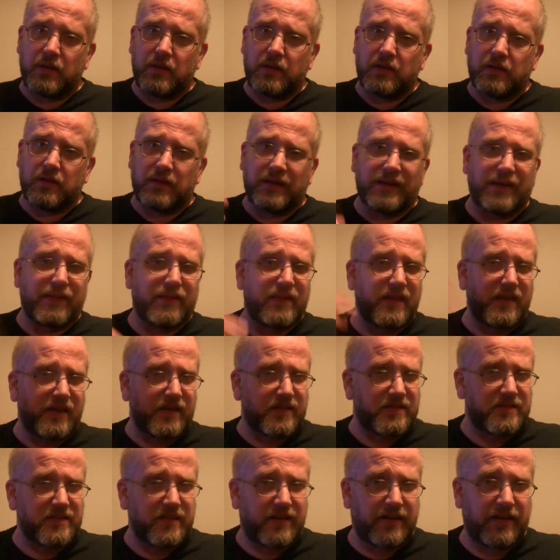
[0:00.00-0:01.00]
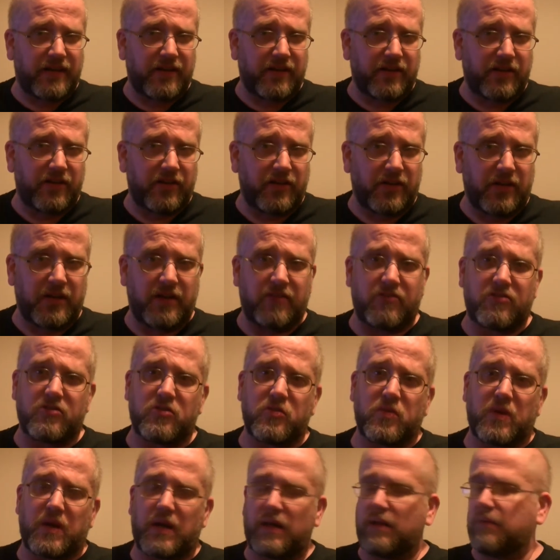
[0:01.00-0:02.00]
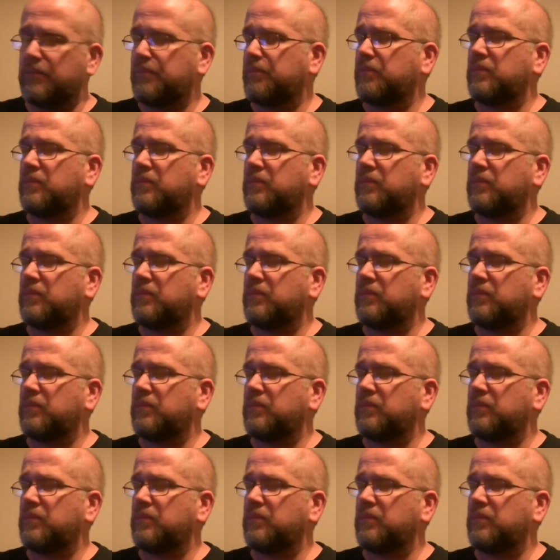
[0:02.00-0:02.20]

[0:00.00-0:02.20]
and I think I said it earlier as well,